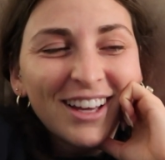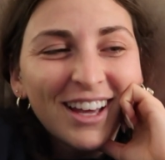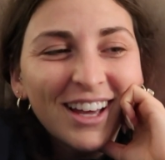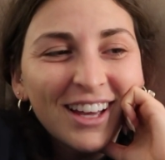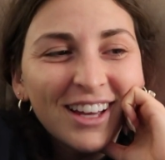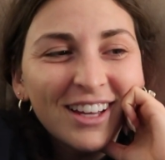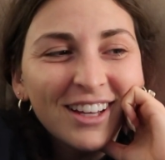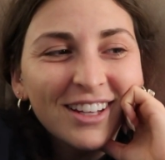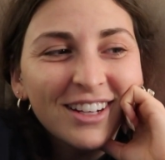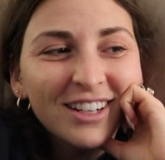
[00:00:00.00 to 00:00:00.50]

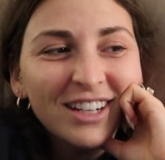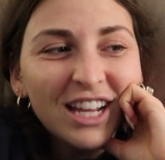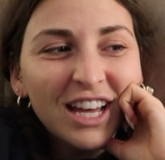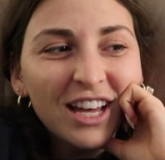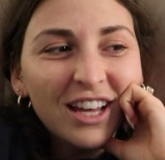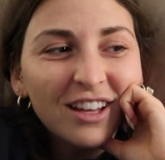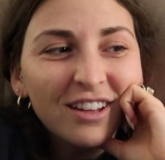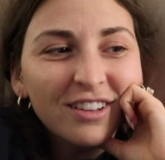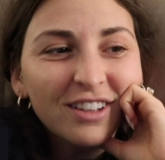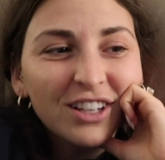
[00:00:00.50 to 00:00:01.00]
and
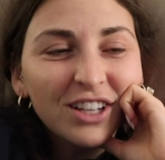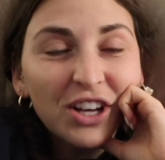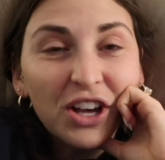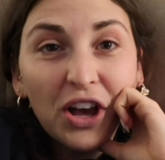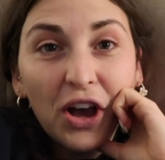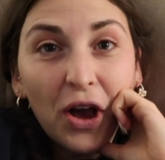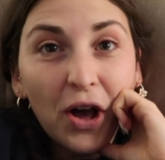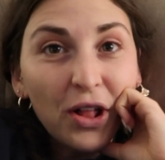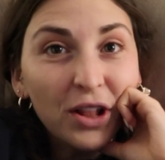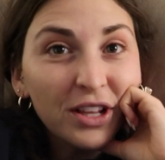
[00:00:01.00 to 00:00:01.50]

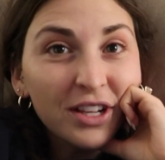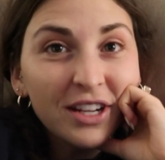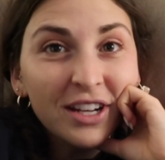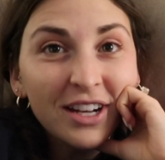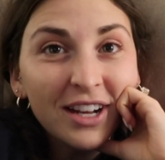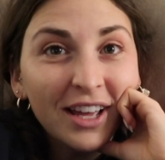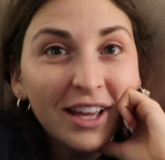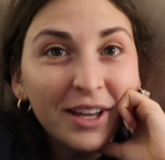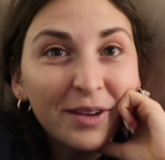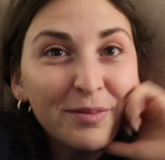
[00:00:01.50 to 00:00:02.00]
call it a
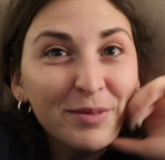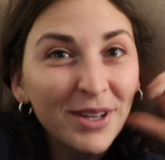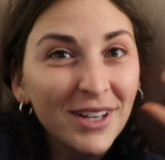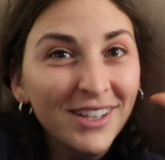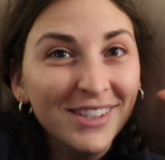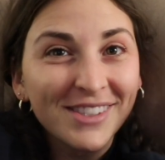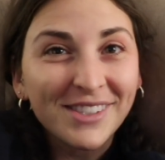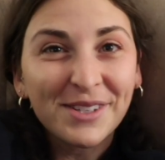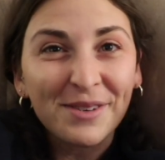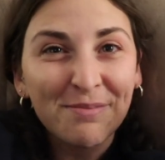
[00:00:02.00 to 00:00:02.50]
night
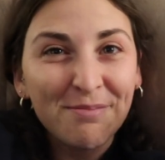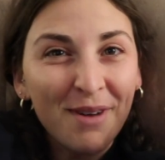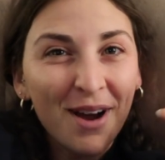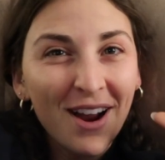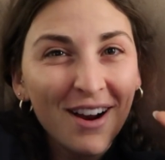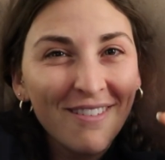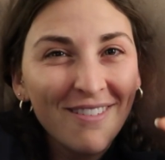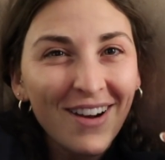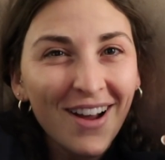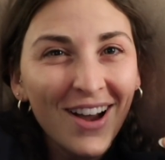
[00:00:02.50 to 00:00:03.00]
because
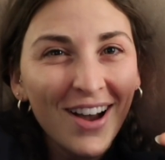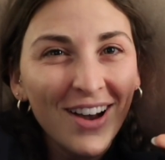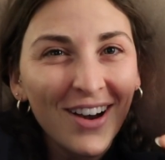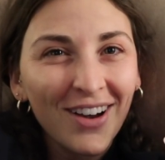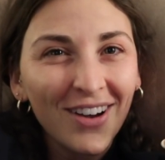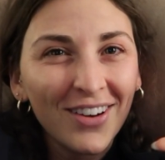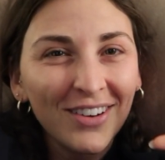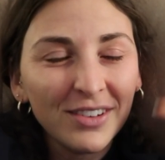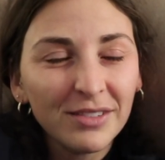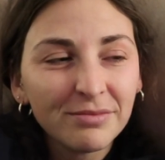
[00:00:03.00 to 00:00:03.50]

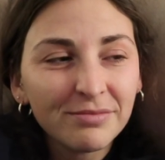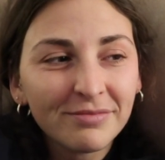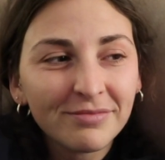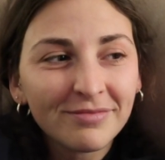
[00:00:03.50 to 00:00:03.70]
tomorrow